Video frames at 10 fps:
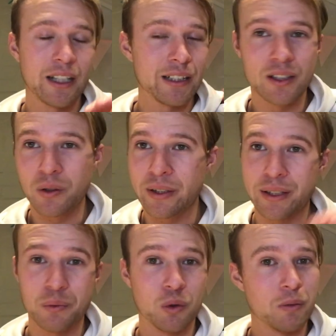I did all
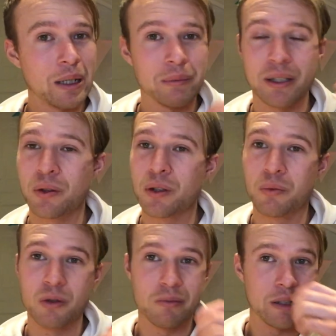the
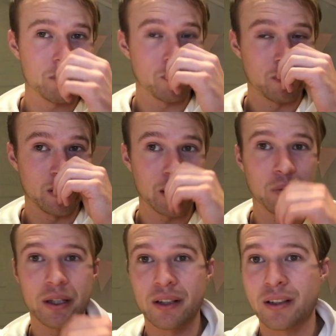warm-up, like
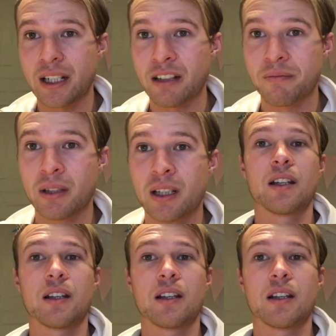with the team.